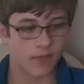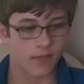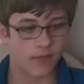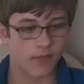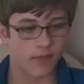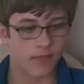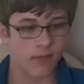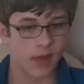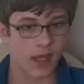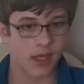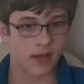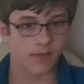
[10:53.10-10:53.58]

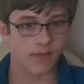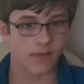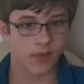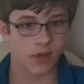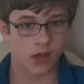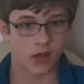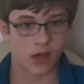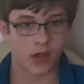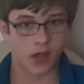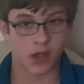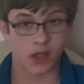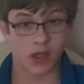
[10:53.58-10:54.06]
made
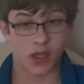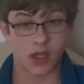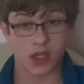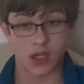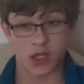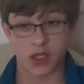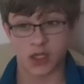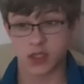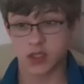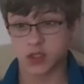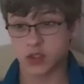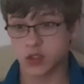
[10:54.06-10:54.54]

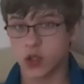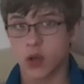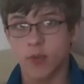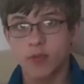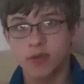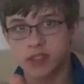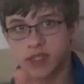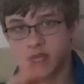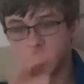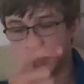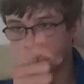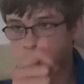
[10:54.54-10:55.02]
by
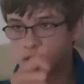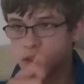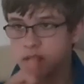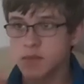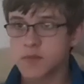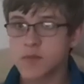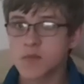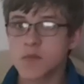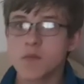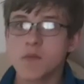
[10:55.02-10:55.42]
Thomas Edison,